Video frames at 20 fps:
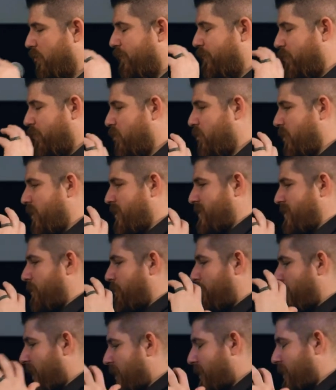your fruit is
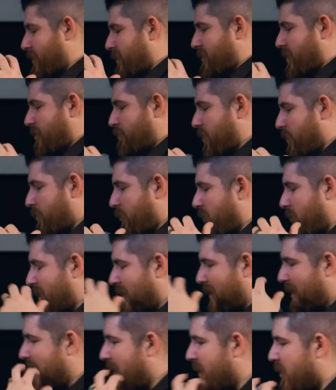abundance and people
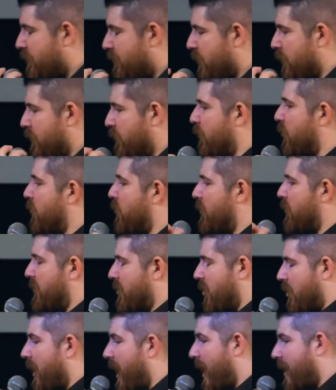can eat of your fruit when
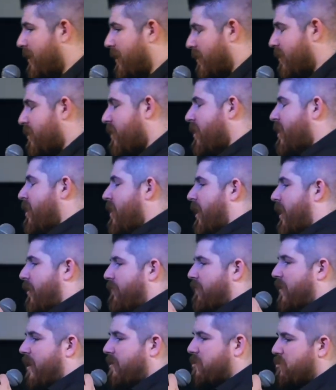they're lacking.
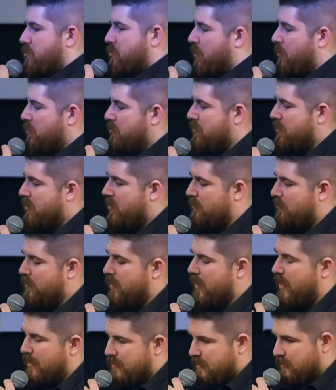If that's you, I want you to come
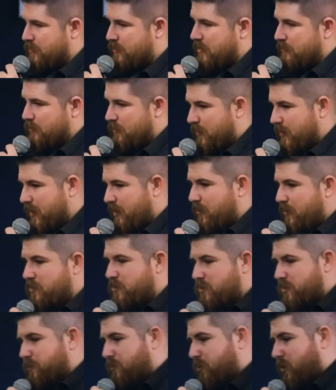behind the people and I
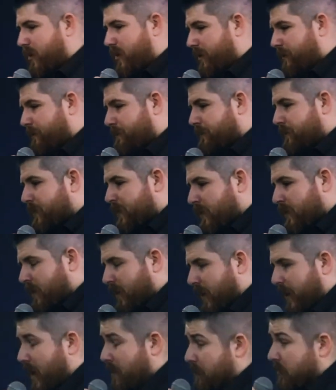want you to pray.
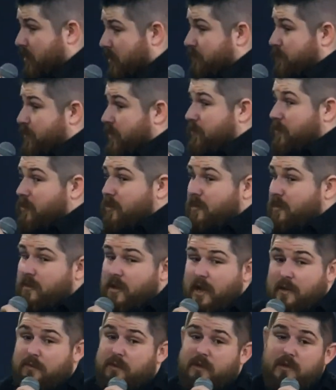And I believe people are
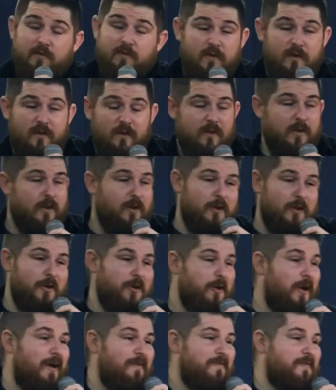I believe you know
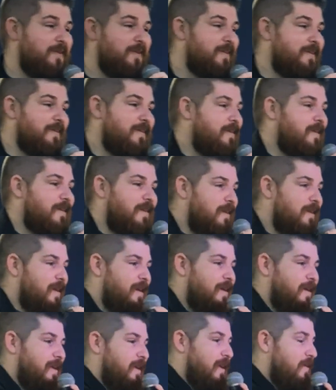you don't have to
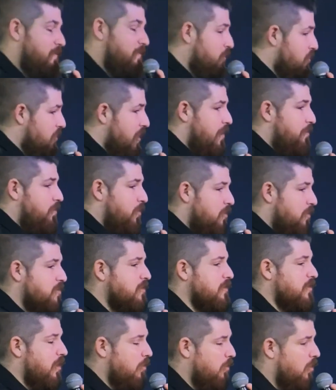if you're that
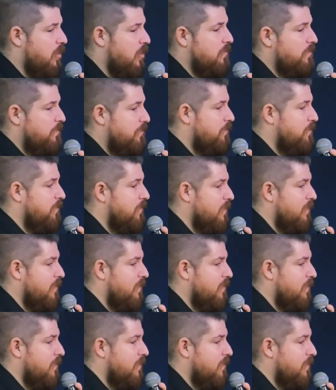person, come on.